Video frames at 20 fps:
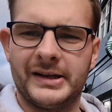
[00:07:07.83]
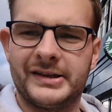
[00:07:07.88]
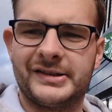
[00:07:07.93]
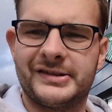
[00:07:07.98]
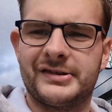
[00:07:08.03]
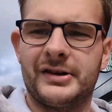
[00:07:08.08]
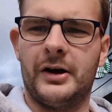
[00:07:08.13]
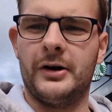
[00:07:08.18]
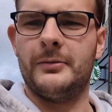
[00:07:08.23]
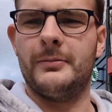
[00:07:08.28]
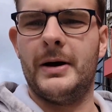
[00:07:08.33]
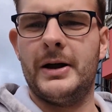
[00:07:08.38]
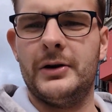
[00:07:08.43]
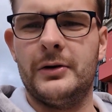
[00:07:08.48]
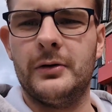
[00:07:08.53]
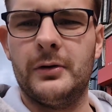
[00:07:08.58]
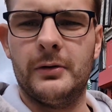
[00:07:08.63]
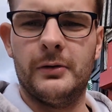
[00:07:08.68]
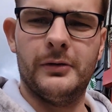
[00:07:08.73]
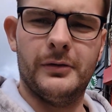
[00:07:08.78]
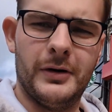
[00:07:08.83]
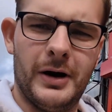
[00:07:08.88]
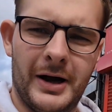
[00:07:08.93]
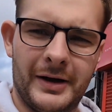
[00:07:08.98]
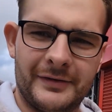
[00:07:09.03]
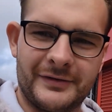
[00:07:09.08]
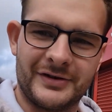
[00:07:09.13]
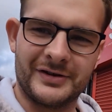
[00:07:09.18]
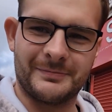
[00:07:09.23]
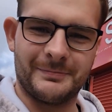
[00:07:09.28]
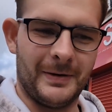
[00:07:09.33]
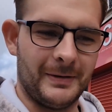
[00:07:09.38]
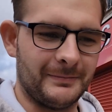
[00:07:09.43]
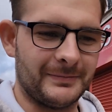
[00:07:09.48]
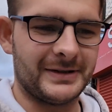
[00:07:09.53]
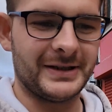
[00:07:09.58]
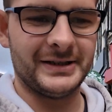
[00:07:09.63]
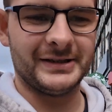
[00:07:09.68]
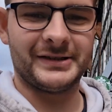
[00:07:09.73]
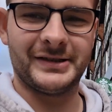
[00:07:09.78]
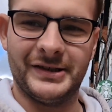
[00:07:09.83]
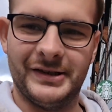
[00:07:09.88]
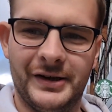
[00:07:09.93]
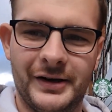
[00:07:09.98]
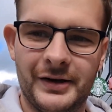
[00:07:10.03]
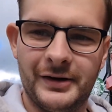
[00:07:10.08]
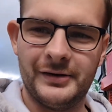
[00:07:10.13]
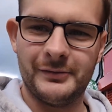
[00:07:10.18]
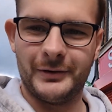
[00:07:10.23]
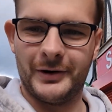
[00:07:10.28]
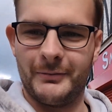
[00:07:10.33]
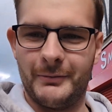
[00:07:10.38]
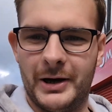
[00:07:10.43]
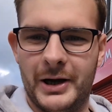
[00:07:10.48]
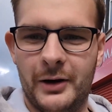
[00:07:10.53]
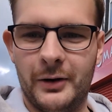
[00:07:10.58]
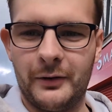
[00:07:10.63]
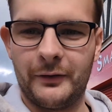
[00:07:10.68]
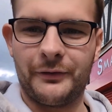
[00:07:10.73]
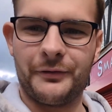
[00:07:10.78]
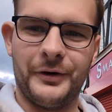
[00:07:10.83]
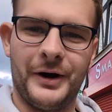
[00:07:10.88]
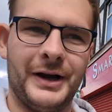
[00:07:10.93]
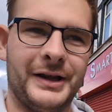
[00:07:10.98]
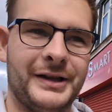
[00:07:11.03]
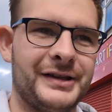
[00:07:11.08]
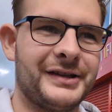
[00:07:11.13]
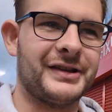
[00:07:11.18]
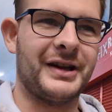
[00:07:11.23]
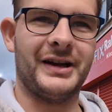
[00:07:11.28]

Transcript: It's so mental. I've just bumped into one of my old friends.